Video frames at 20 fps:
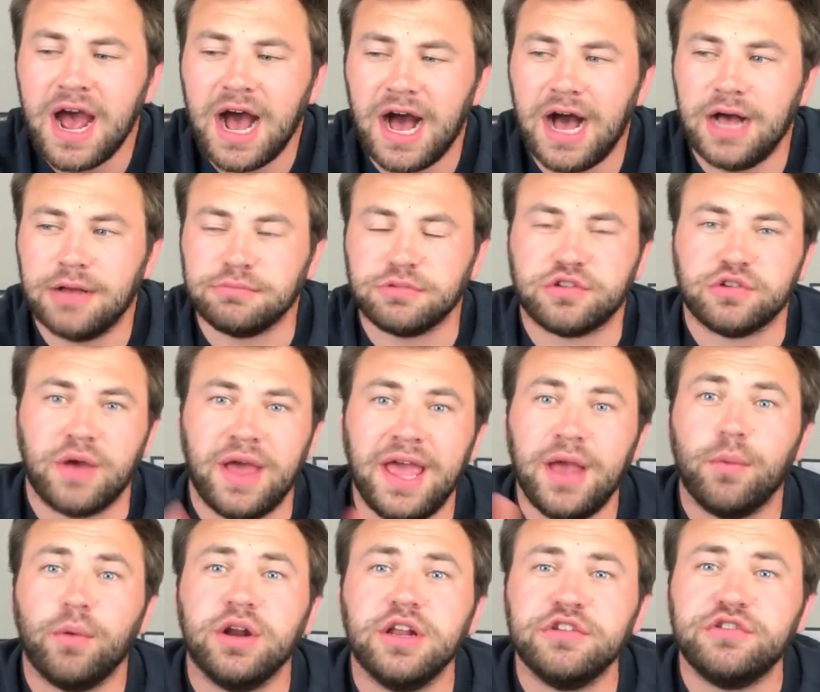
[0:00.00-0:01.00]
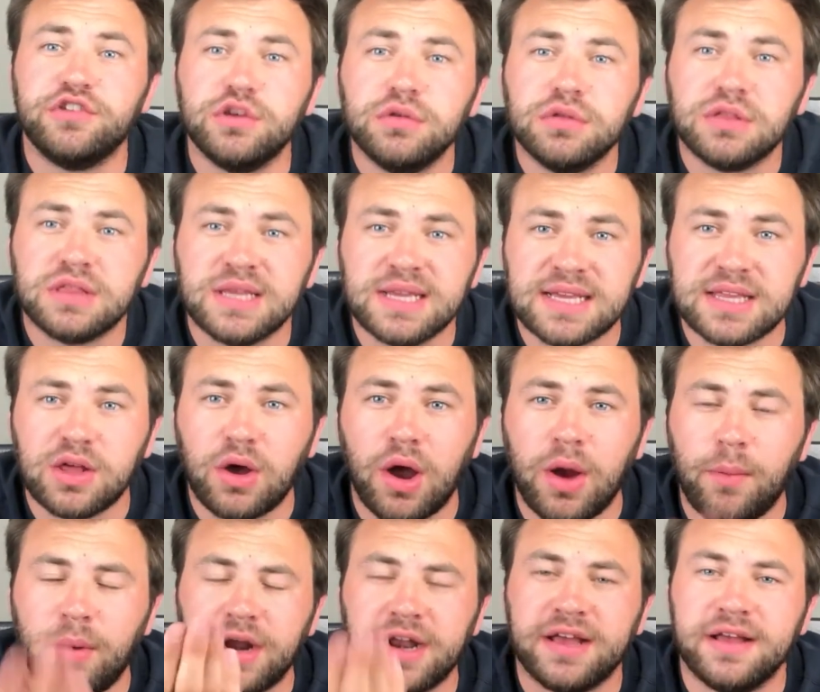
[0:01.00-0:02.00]
Um, so, hey, what did you think, though? I
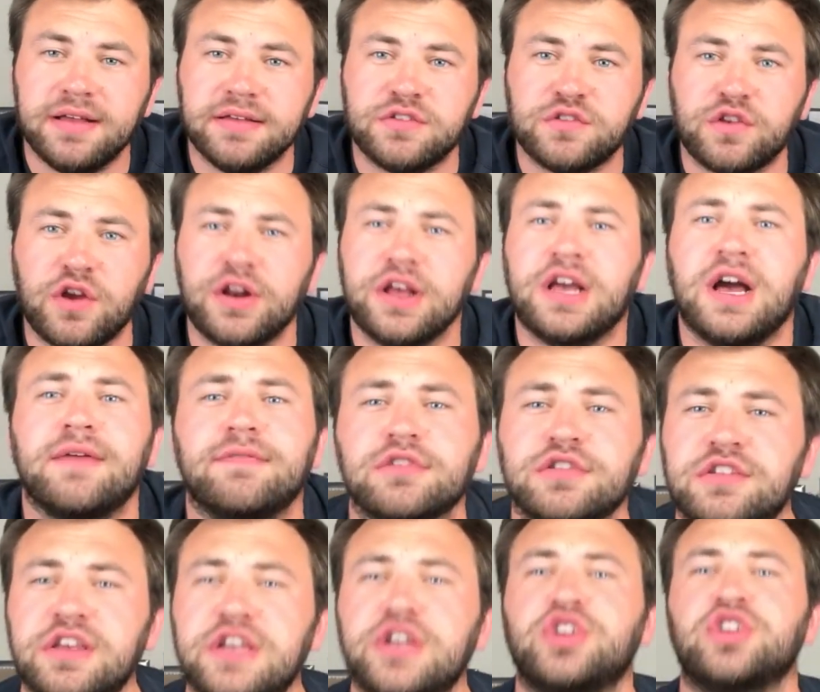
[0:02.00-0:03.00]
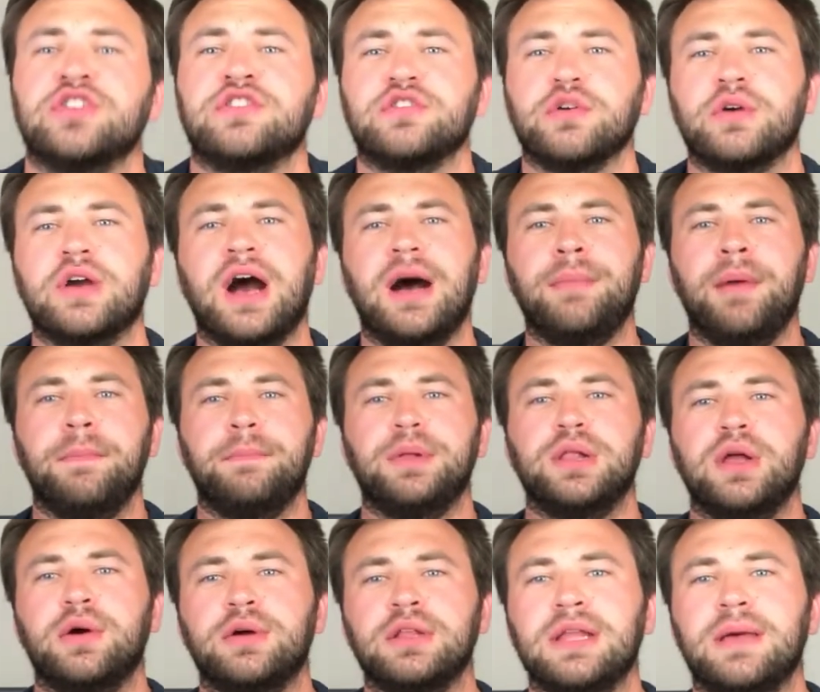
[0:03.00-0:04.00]
want to start a conversation. So, comment
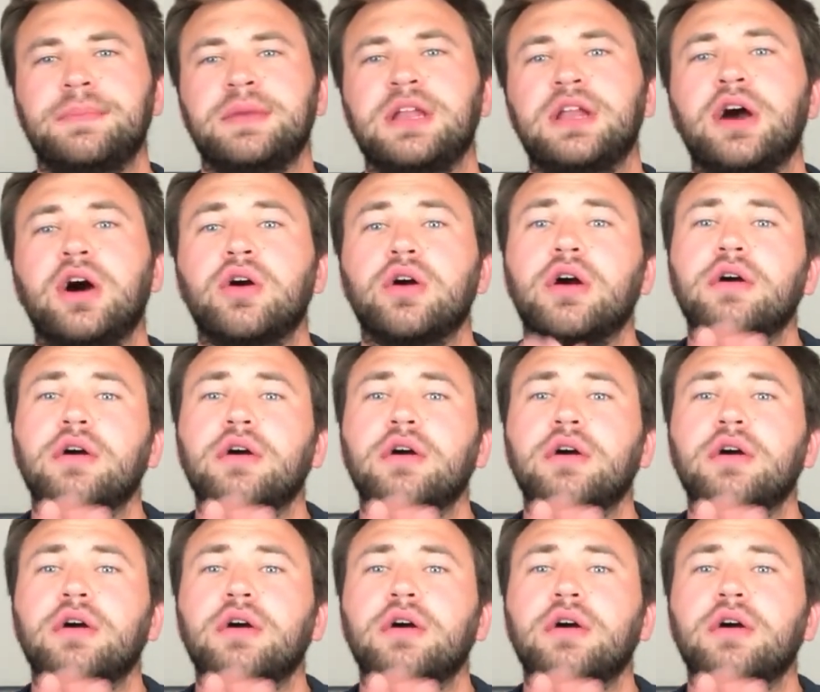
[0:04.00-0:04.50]
below and let me know.